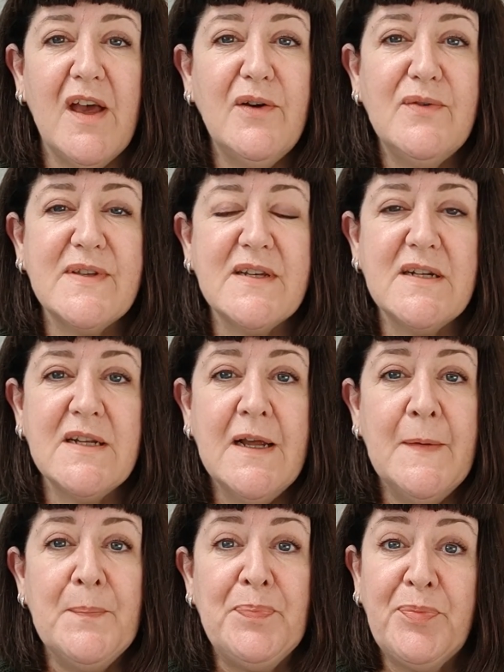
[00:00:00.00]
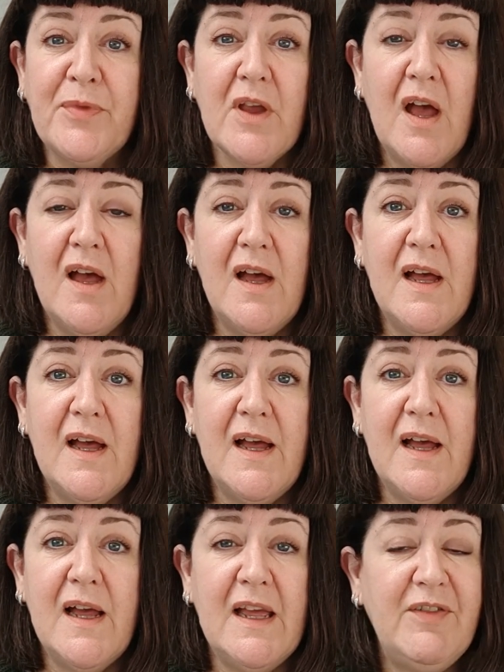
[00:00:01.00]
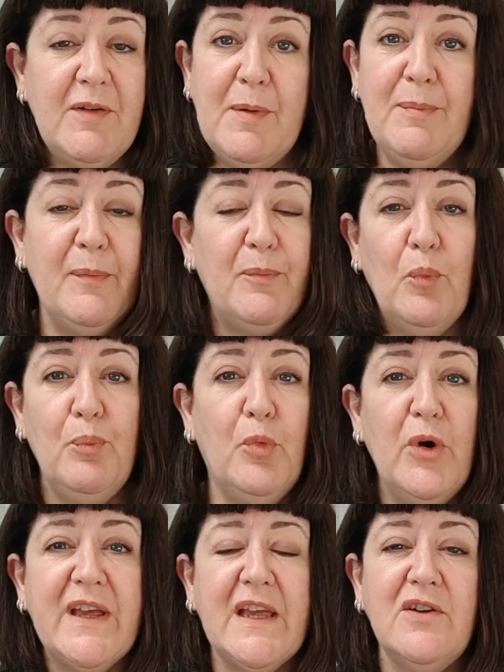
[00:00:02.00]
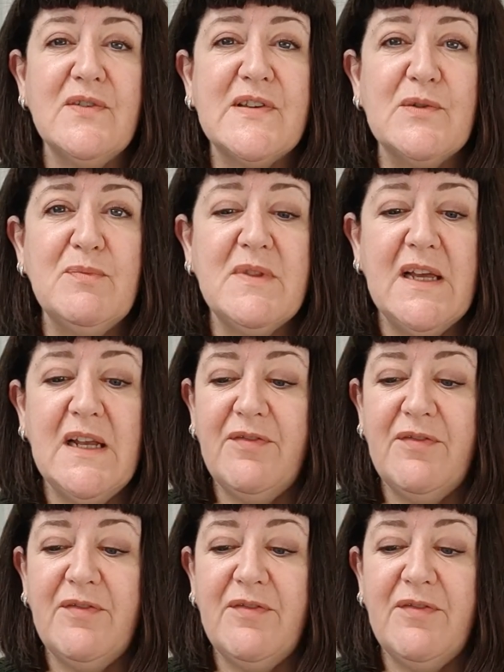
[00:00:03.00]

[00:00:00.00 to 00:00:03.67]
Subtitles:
of those, and if you've been working on something,